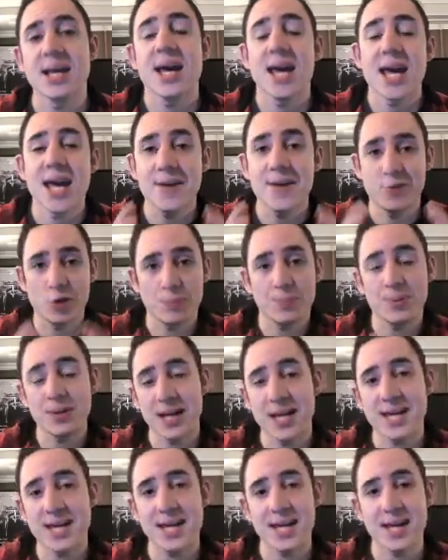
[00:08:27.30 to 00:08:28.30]
If you're
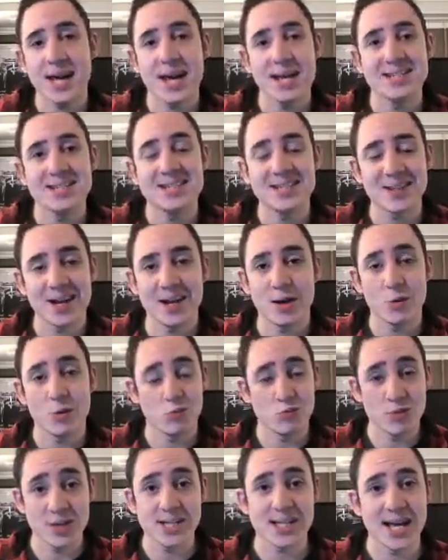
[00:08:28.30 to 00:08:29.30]
playing a site on
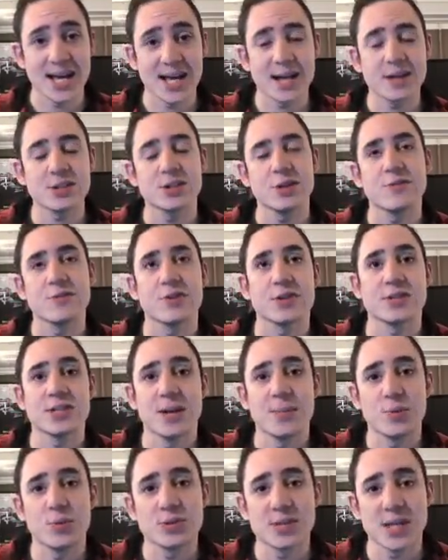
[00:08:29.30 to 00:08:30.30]
retake, so for
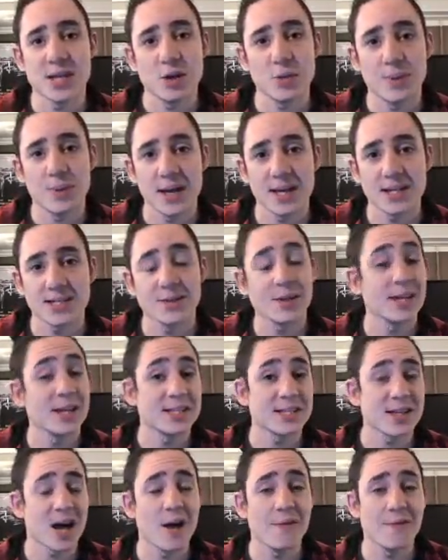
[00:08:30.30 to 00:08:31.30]
example, say you're playing something like
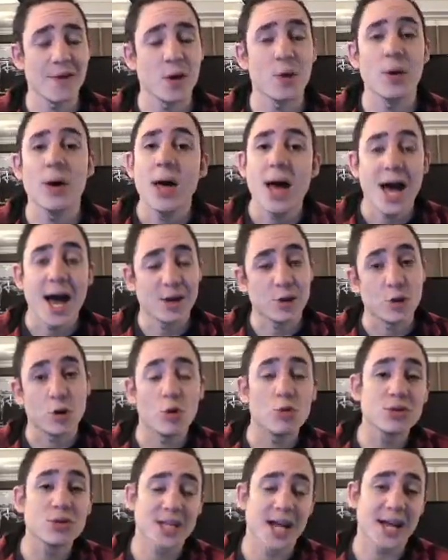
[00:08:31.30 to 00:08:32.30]
Skyfell and you're all
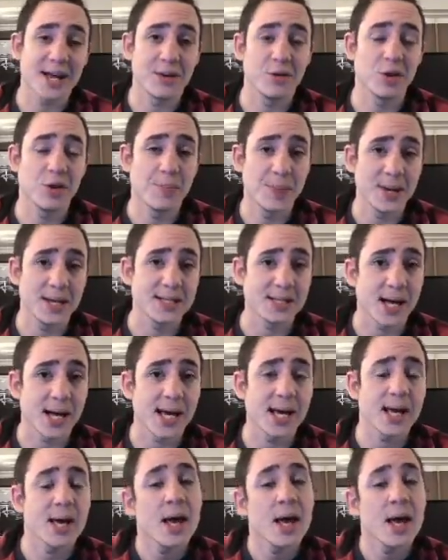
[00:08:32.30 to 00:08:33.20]
stacking on the B site,